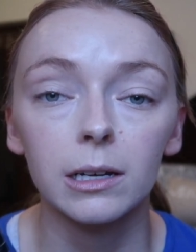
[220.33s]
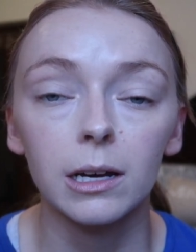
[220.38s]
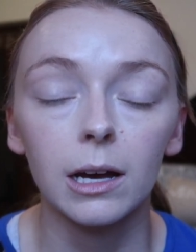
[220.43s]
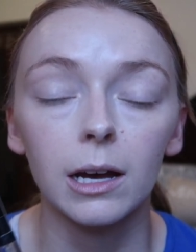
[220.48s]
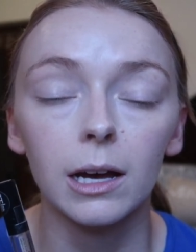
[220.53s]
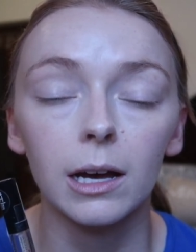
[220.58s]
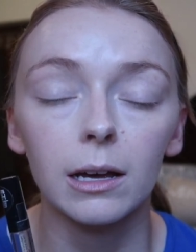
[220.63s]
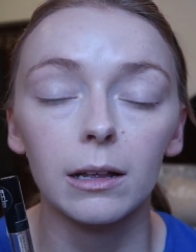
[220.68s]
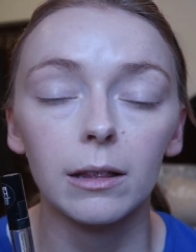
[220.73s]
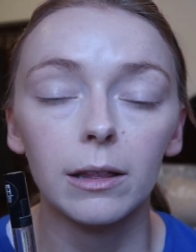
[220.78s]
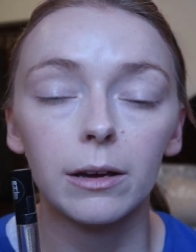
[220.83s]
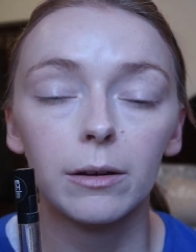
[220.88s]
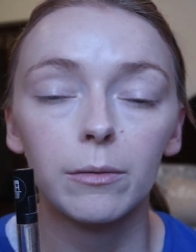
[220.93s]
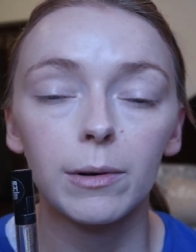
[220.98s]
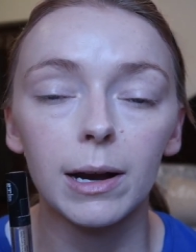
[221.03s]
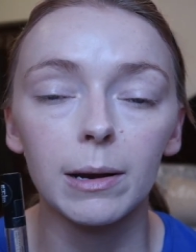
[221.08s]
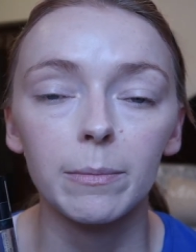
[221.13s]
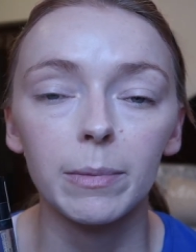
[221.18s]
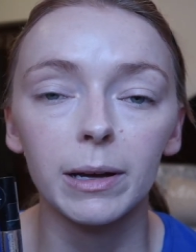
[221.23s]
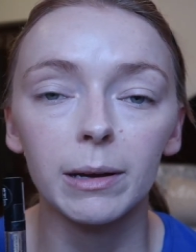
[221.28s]
the
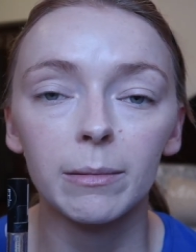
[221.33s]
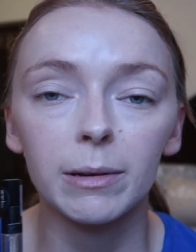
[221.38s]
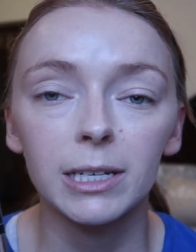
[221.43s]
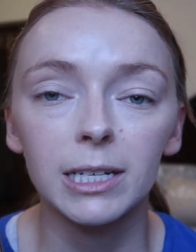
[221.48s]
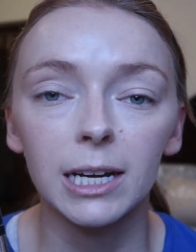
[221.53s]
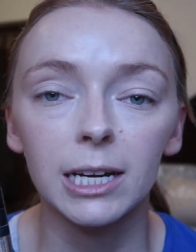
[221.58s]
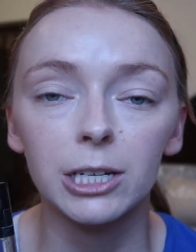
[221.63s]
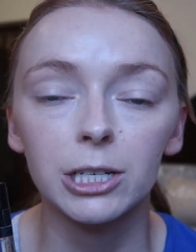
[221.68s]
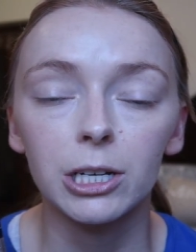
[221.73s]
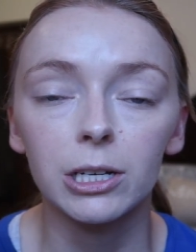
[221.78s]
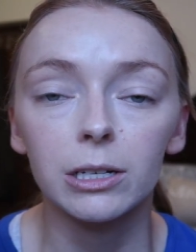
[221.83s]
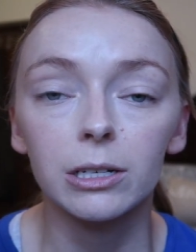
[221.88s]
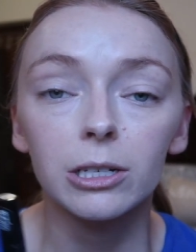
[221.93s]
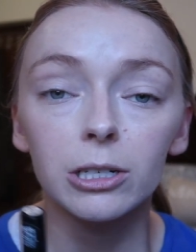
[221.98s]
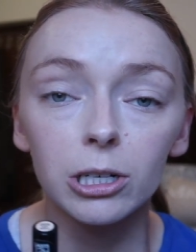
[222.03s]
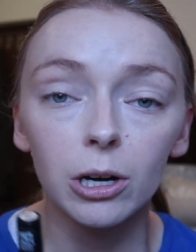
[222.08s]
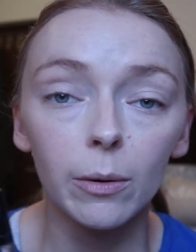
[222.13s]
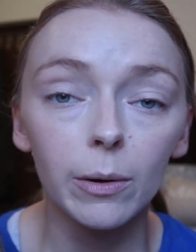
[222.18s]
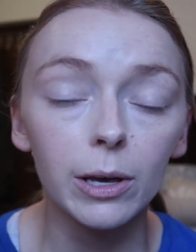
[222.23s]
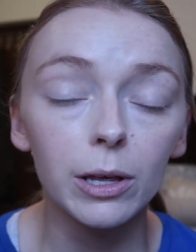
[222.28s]
red pigmentation
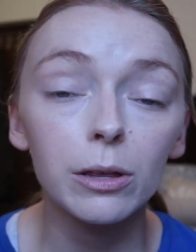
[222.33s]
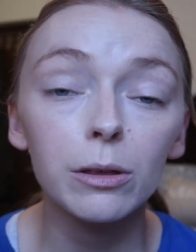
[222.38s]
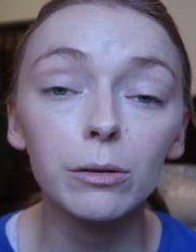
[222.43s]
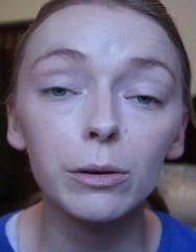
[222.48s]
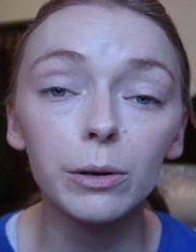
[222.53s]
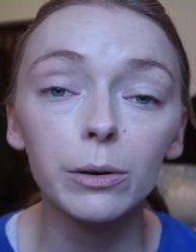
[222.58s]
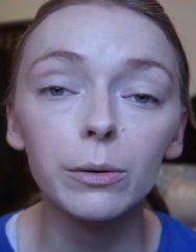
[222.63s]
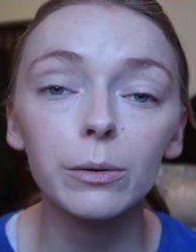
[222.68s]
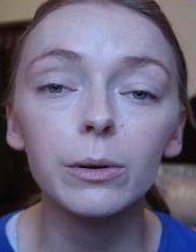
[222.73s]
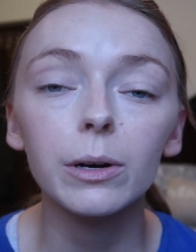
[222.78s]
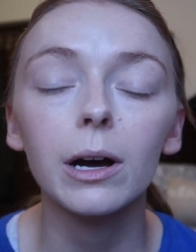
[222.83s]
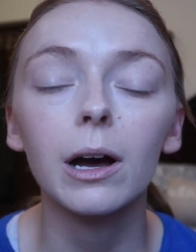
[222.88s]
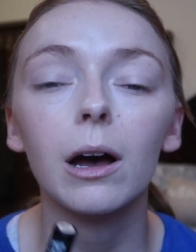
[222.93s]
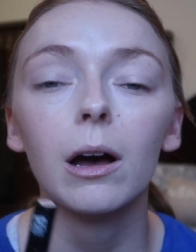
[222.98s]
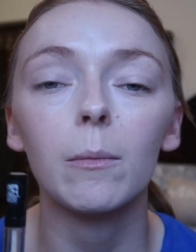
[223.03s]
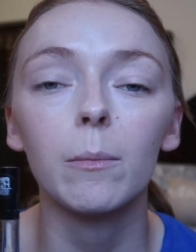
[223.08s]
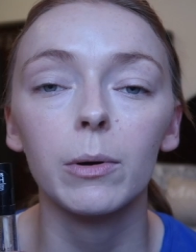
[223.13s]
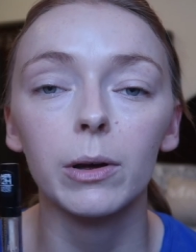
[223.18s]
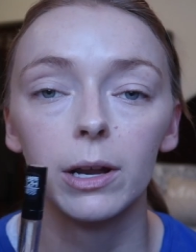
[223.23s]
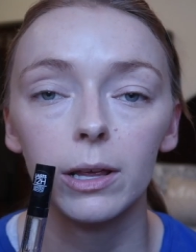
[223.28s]
showing through,
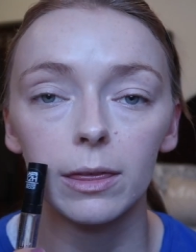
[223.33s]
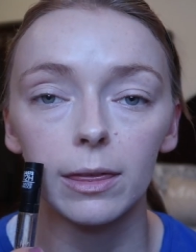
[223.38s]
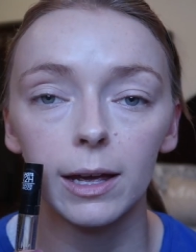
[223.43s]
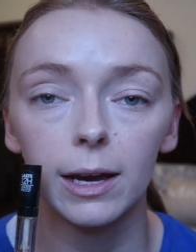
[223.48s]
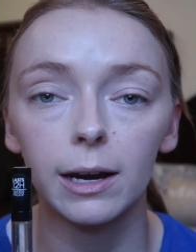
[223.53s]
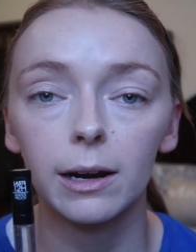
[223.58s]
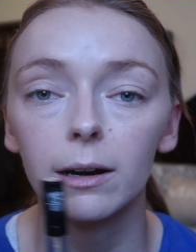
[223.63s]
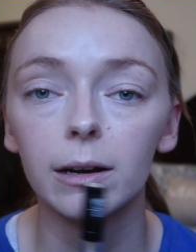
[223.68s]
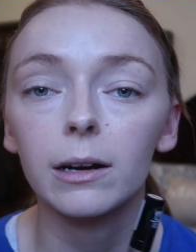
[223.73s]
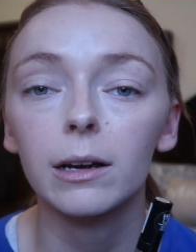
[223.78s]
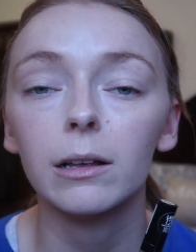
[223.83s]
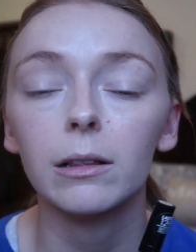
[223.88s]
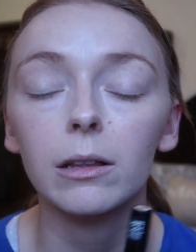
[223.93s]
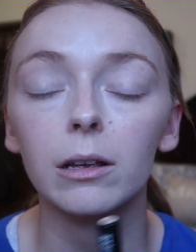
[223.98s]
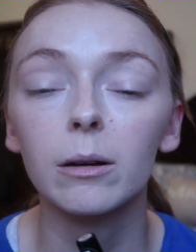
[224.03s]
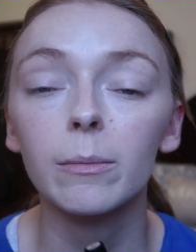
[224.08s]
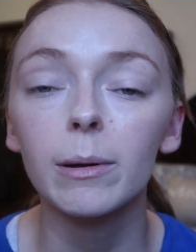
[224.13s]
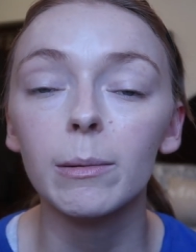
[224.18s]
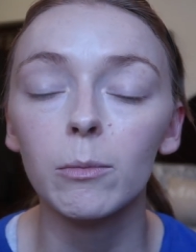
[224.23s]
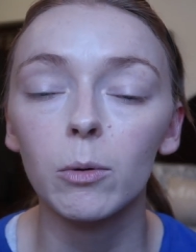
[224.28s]
I'll put it there a
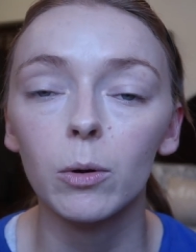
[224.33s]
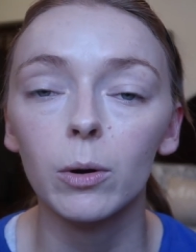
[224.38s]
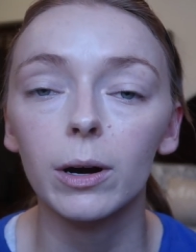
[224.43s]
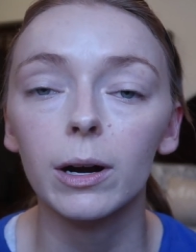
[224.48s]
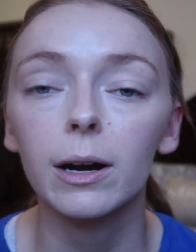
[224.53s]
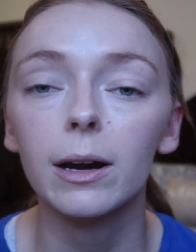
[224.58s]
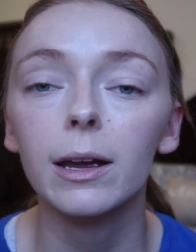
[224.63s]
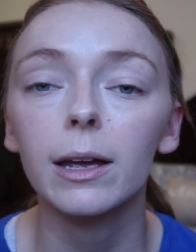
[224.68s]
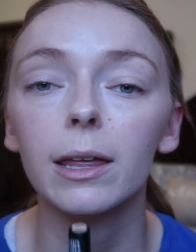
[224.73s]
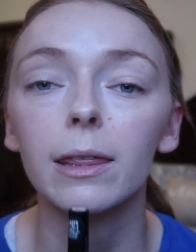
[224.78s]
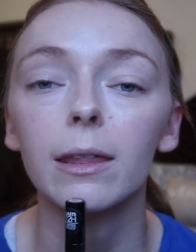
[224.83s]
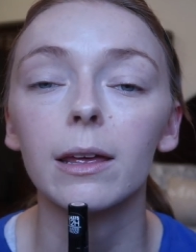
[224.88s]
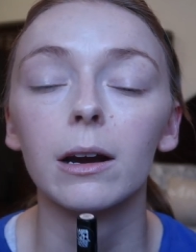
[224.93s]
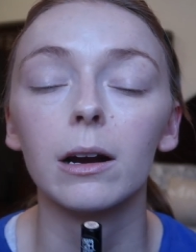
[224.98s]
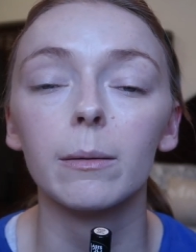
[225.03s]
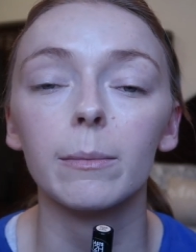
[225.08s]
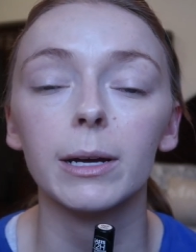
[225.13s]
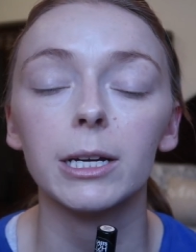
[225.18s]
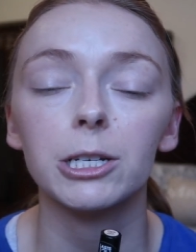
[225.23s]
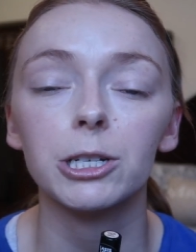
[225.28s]
little bit more, and then
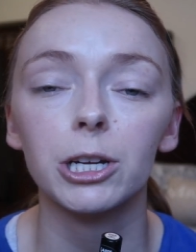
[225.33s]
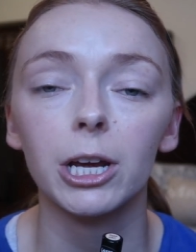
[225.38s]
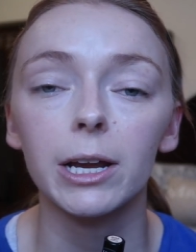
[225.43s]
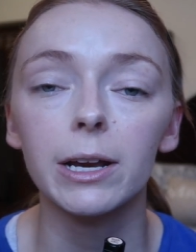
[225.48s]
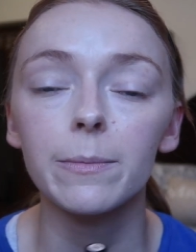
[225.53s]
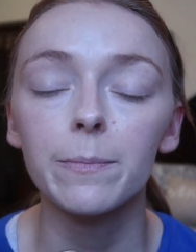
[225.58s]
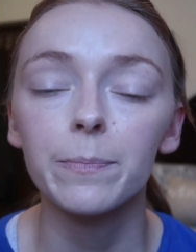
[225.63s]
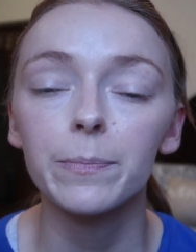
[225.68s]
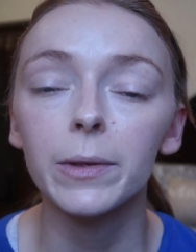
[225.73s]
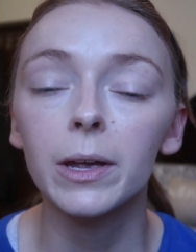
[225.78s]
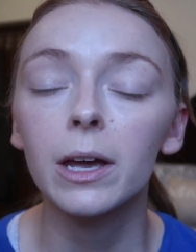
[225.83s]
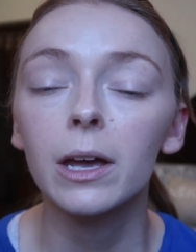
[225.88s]
on my chin.